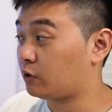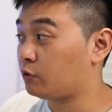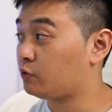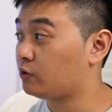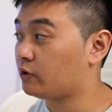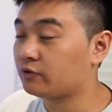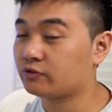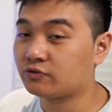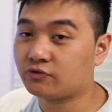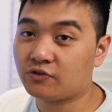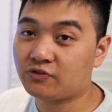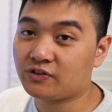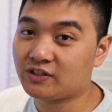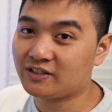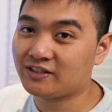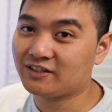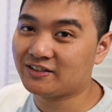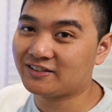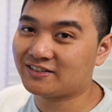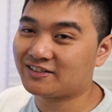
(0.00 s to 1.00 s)
who knows,
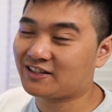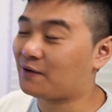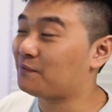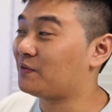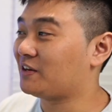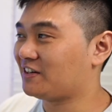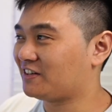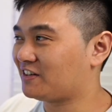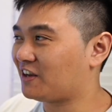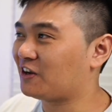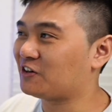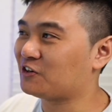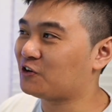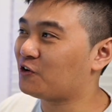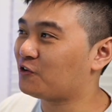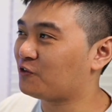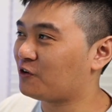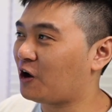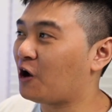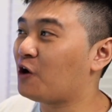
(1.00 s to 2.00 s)
50 years. I mean, I
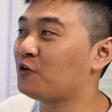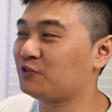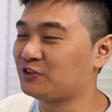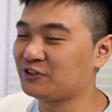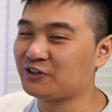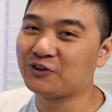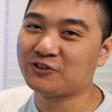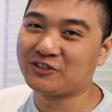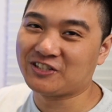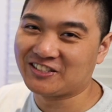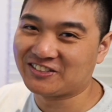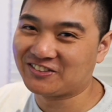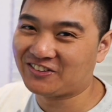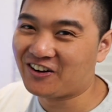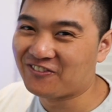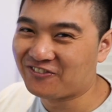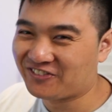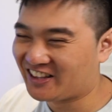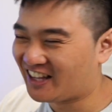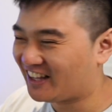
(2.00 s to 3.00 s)
don't know, hopefully notions
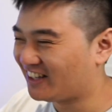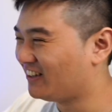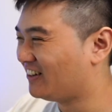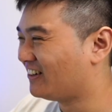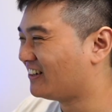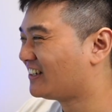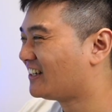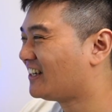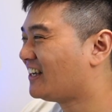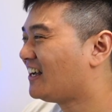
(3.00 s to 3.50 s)
are up that long.